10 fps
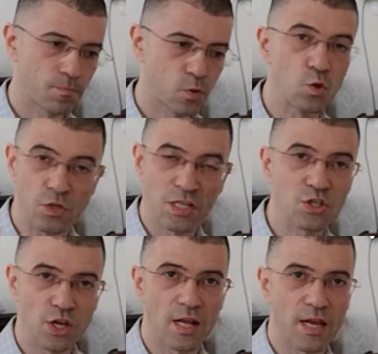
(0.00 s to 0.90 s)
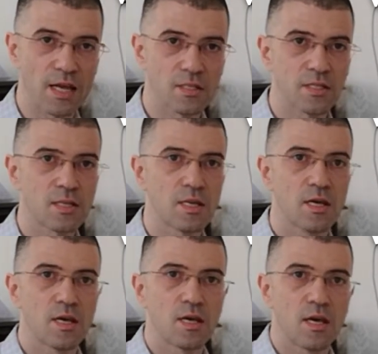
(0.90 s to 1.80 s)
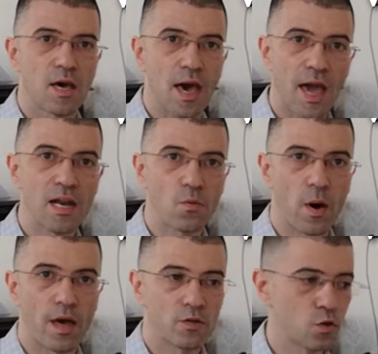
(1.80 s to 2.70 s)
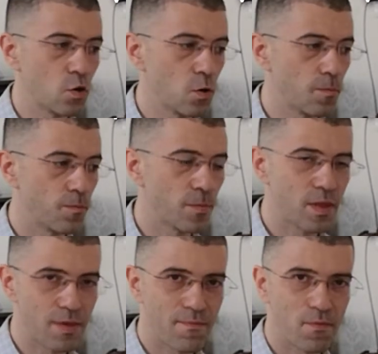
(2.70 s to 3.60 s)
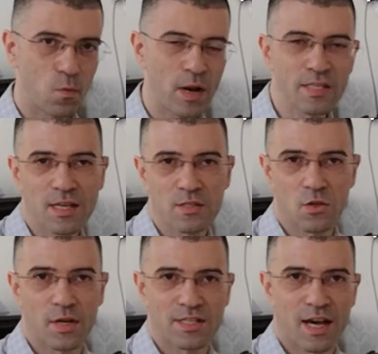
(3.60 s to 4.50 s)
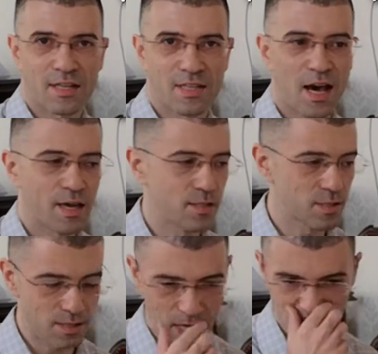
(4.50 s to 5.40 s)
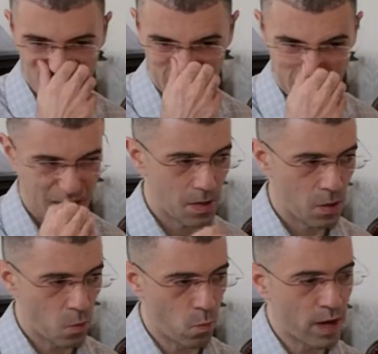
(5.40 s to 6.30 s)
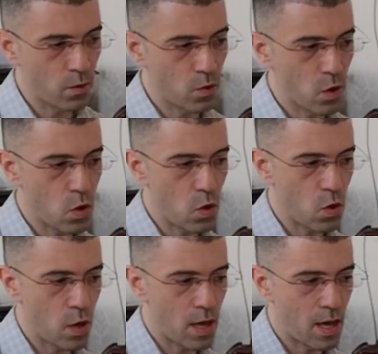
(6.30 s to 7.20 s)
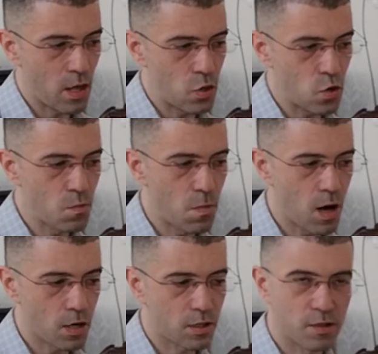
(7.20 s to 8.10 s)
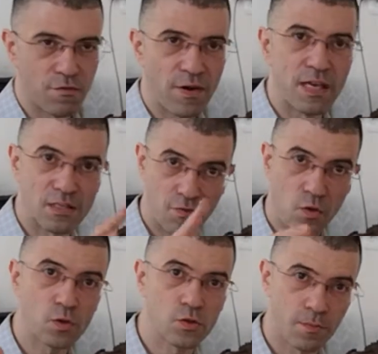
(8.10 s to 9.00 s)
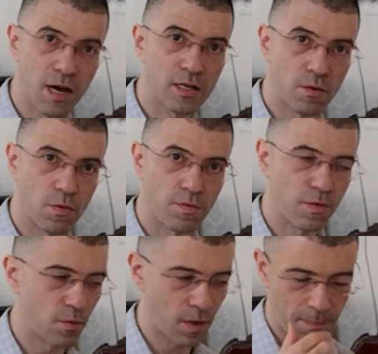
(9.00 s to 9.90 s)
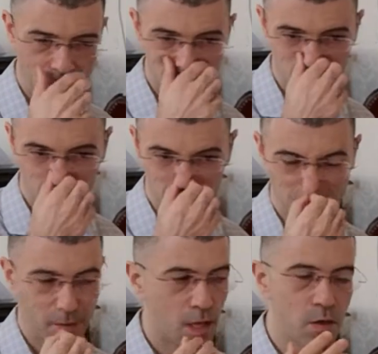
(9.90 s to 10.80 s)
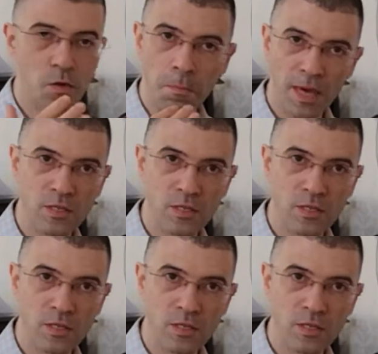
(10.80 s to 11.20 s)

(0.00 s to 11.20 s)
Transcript: to regenerate anyway. So when I say it's not exact science, is that when you mark the face, if you want to mark it with a pencil, you may